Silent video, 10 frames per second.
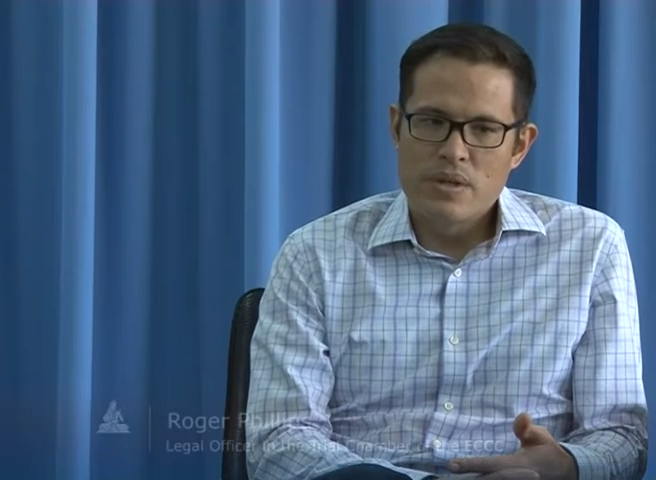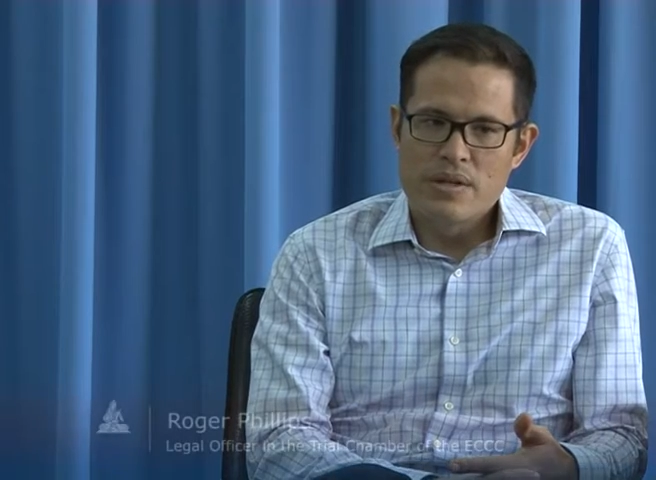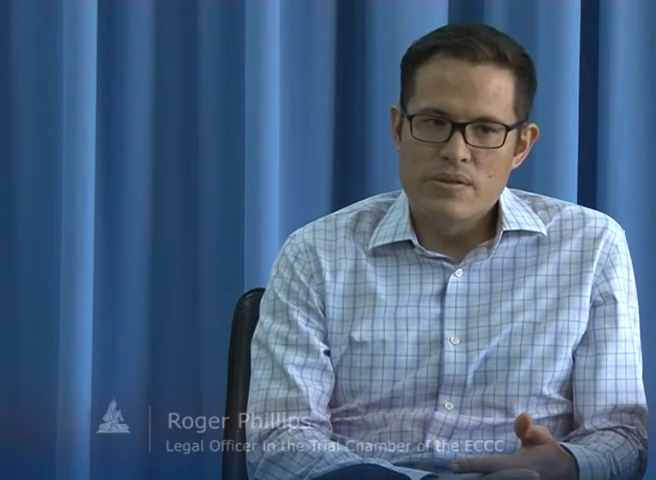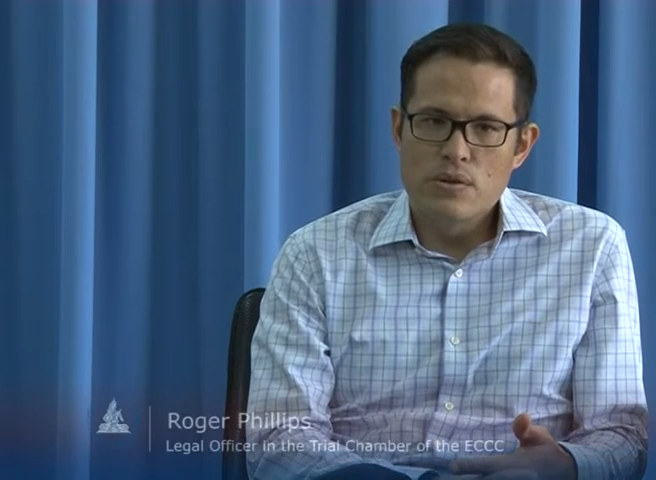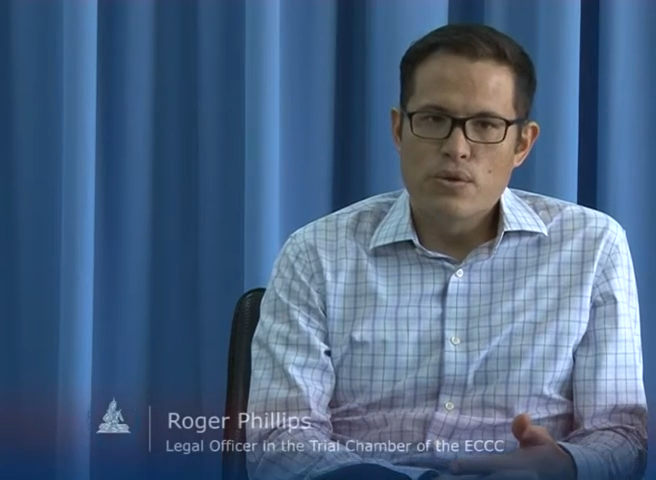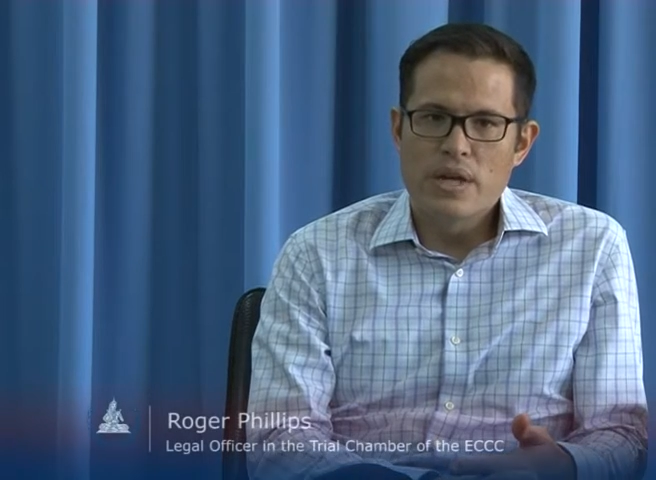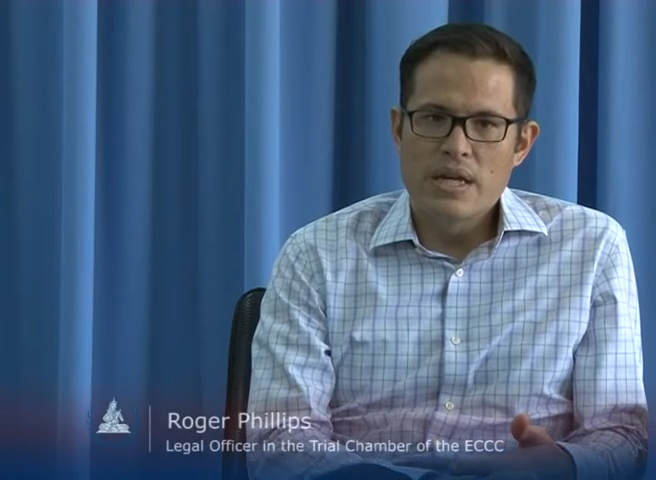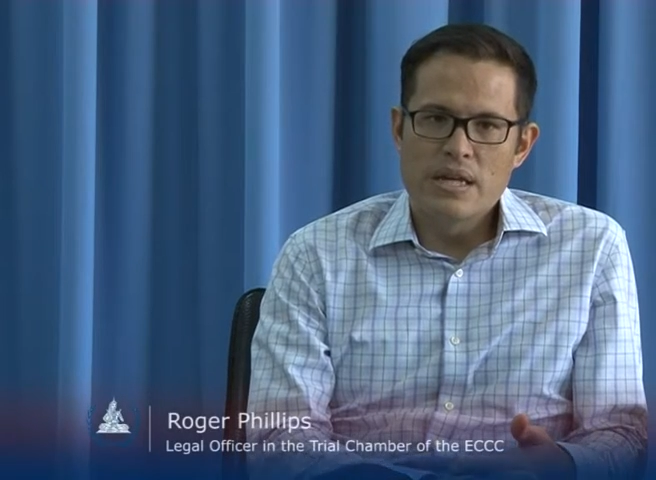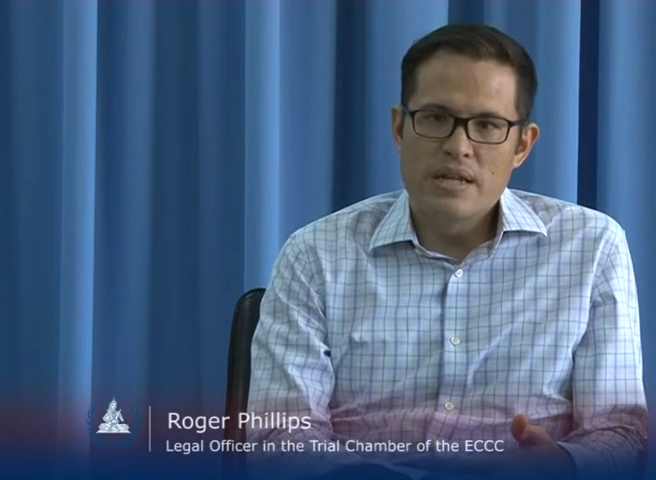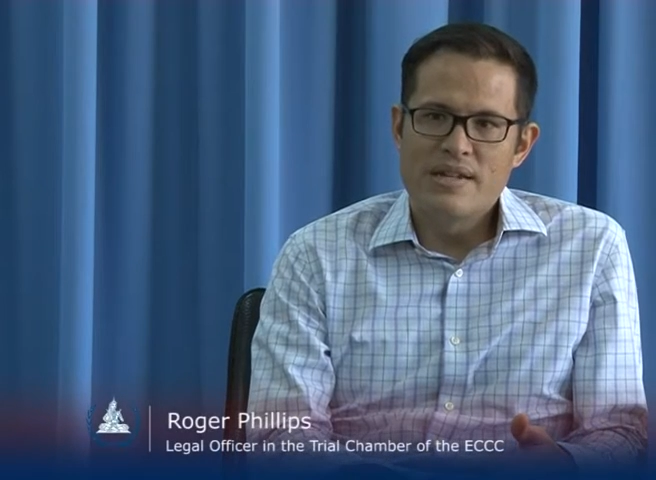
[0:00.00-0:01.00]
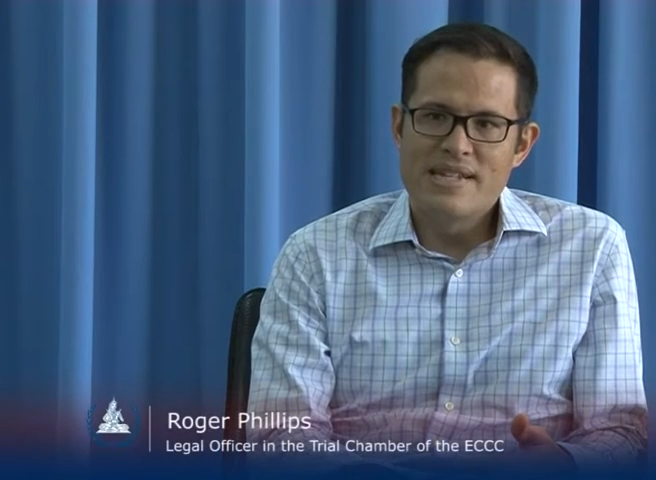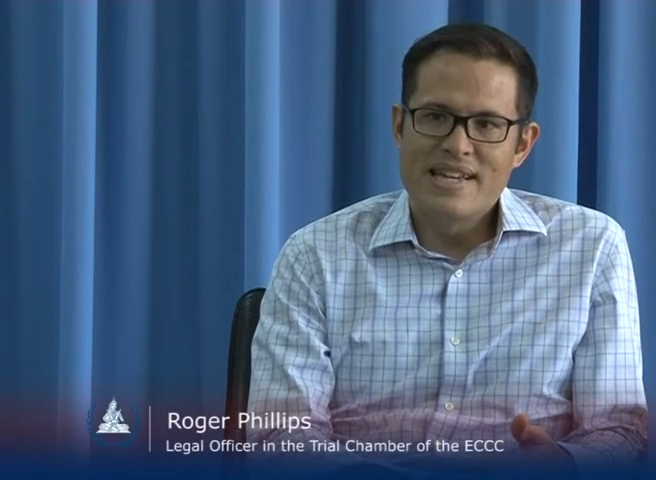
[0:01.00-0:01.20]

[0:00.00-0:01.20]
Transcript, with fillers: that is located in